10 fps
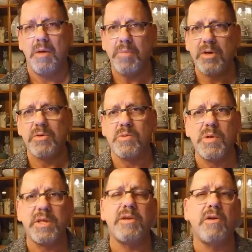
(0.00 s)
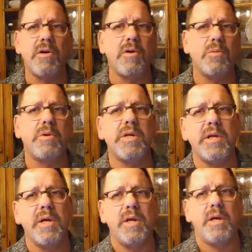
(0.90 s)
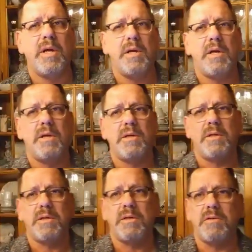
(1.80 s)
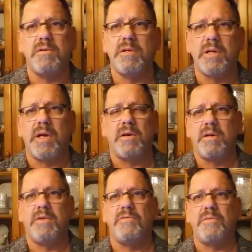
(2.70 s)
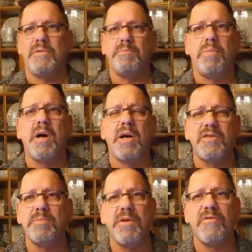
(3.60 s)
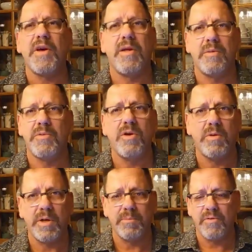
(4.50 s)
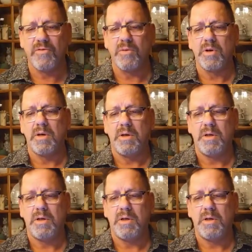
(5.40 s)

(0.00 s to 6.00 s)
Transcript: Peter is willing to go where he couldn't have possibly fathomed going before.